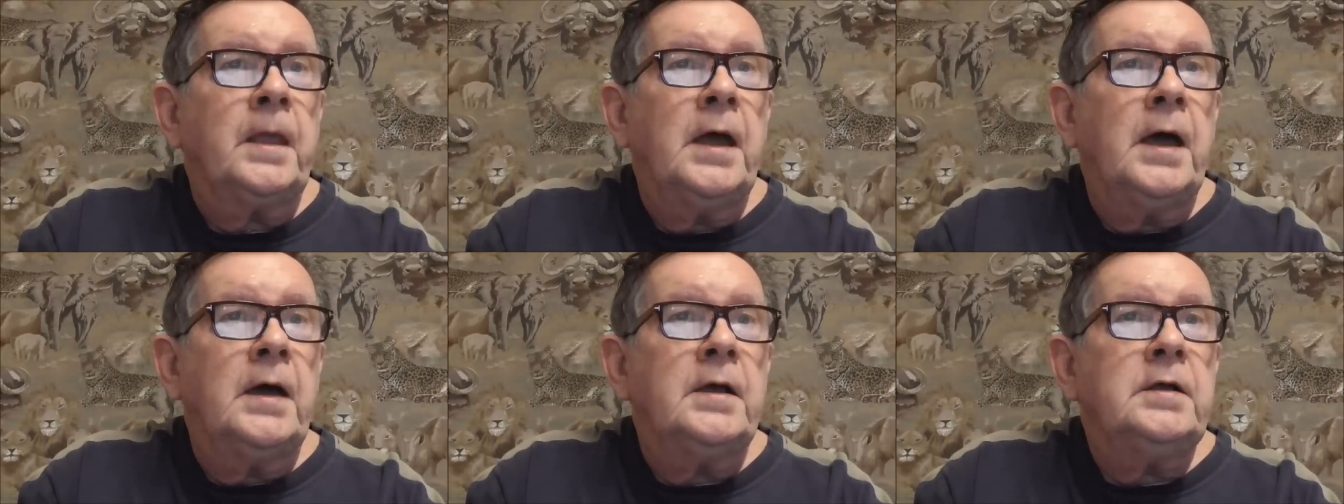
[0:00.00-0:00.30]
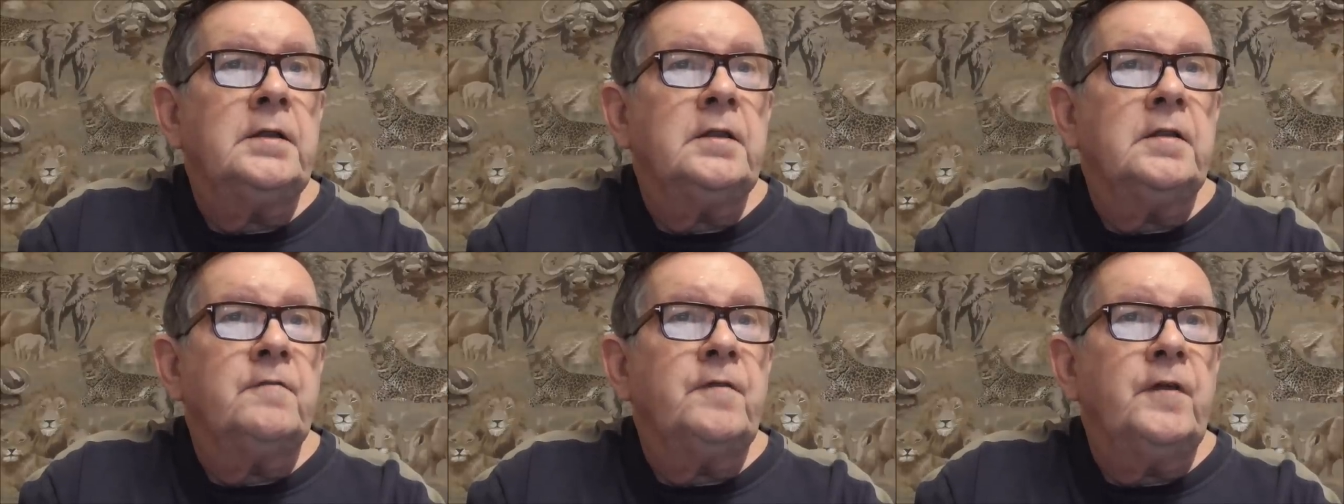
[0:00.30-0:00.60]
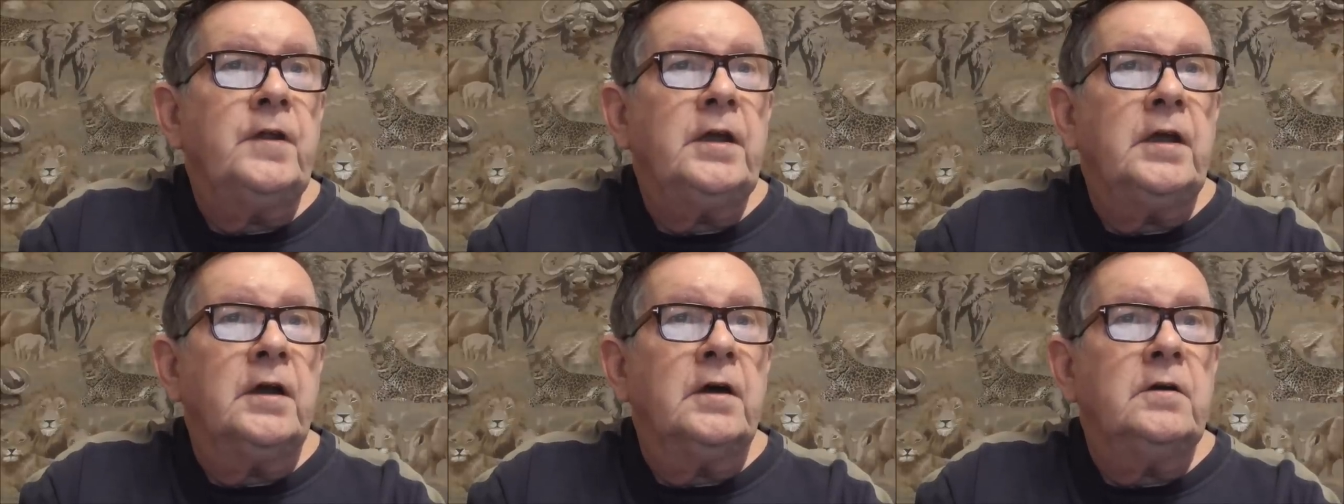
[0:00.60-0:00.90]
And in the
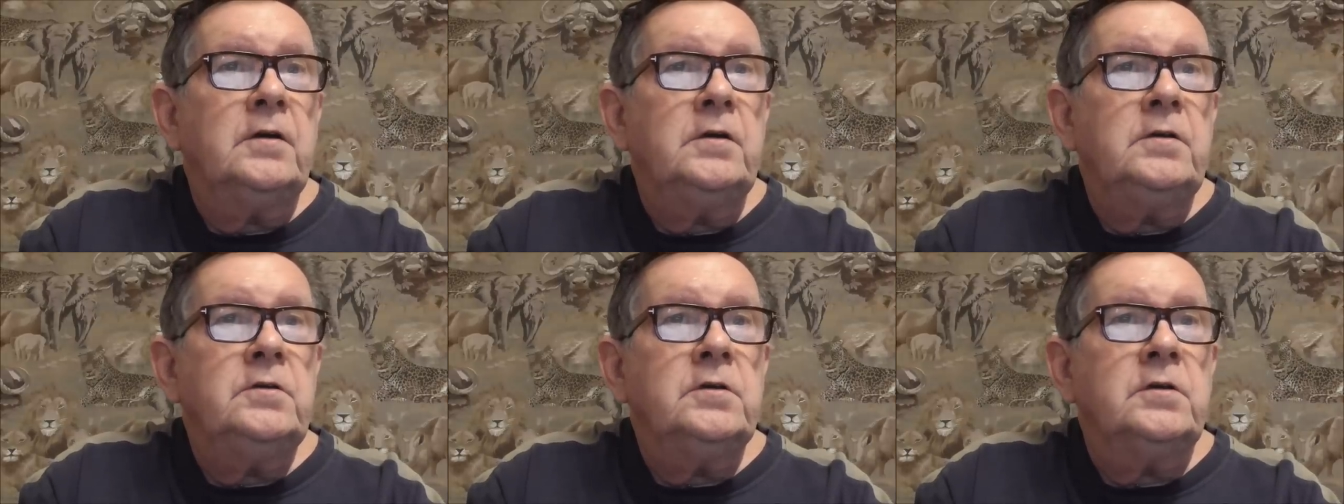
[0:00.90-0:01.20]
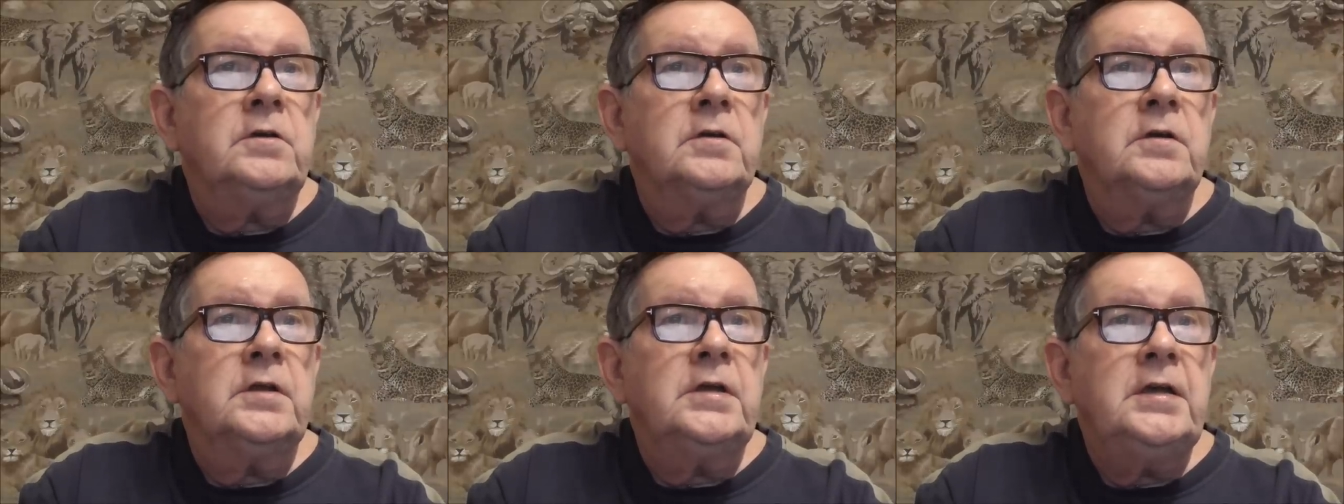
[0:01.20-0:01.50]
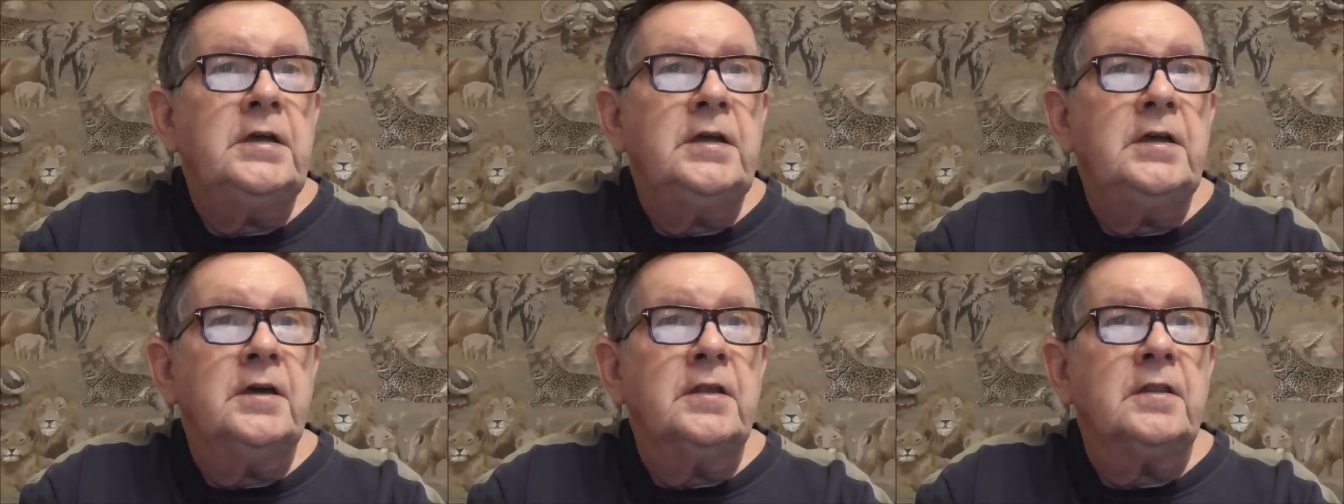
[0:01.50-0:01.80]
video, you can
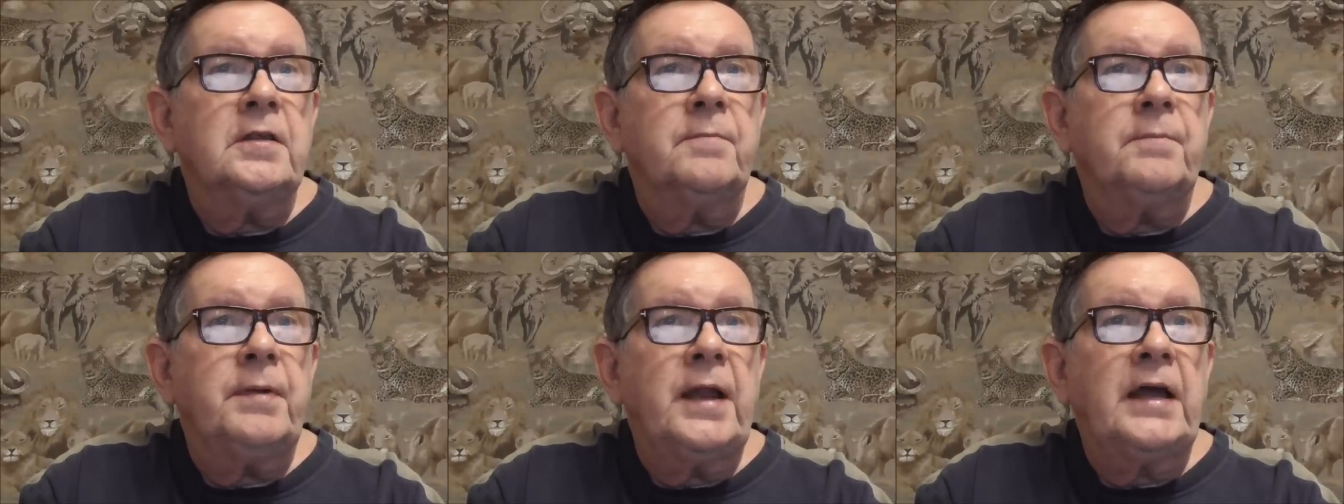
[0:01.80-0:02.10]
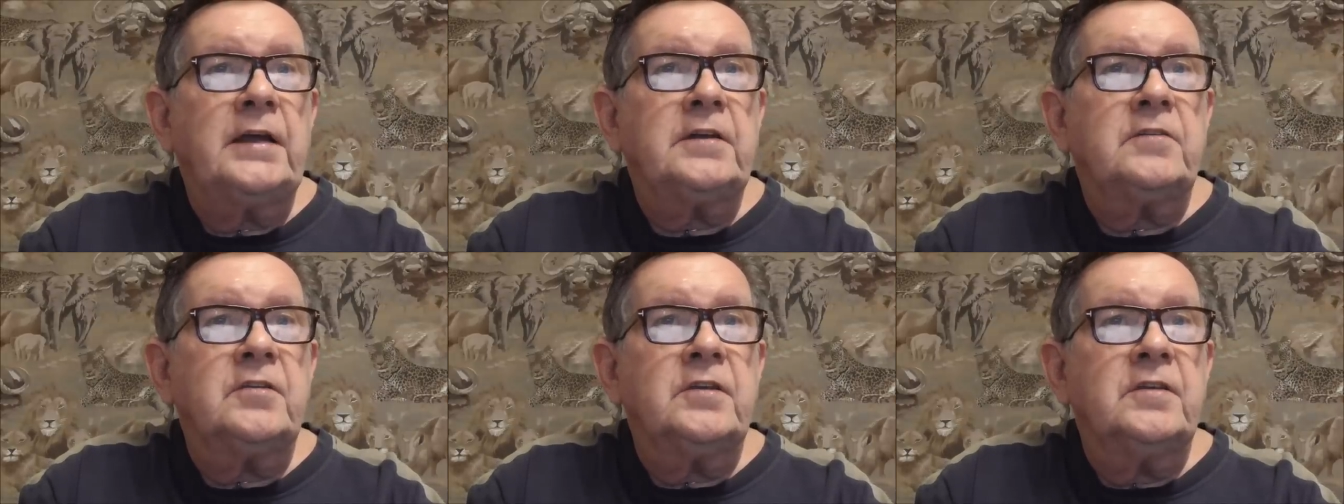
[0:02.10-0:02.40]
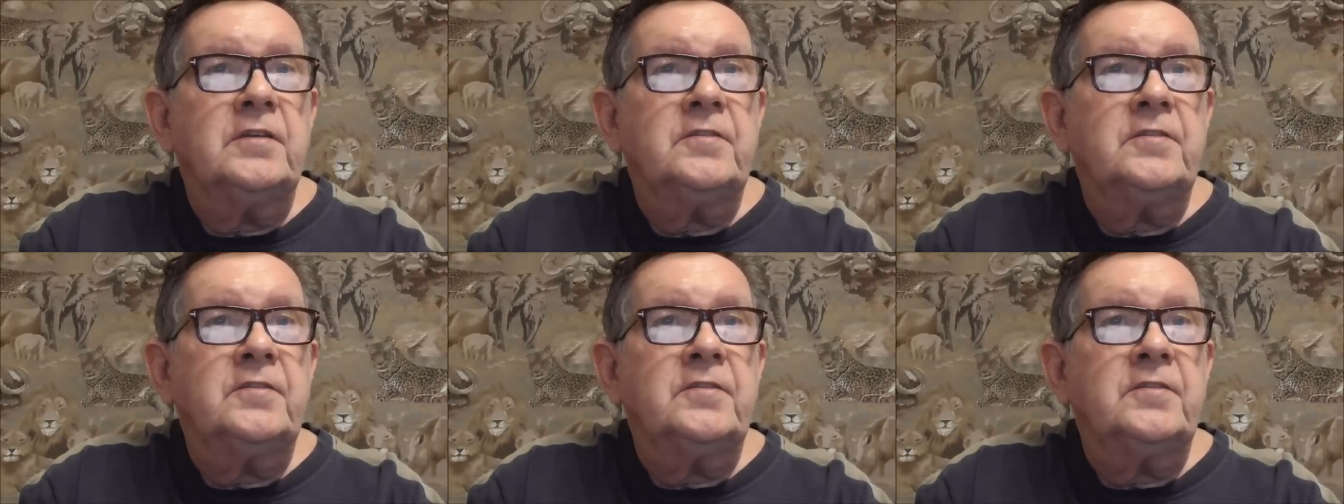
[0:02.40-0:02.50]
hear the blacks